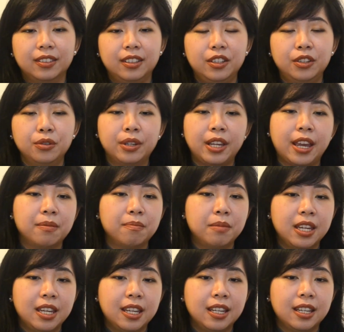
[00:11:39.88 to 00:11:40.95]
you can
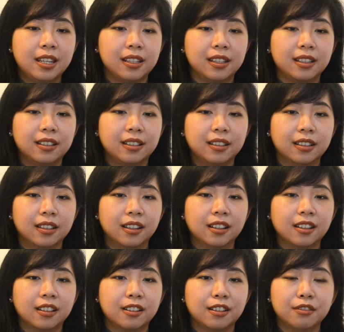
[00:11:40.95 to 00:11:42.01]
be
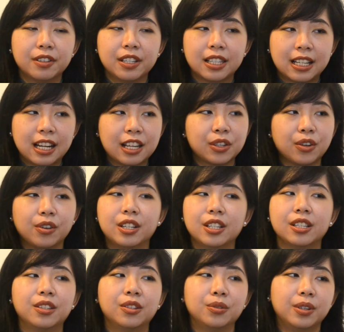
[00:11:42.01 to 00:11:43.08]
a first-class
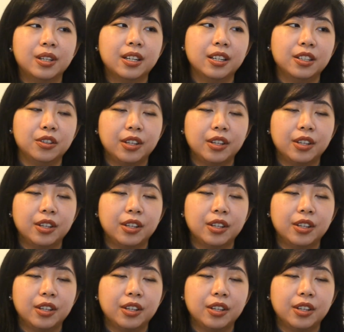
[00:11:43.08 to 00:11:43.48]
honors student,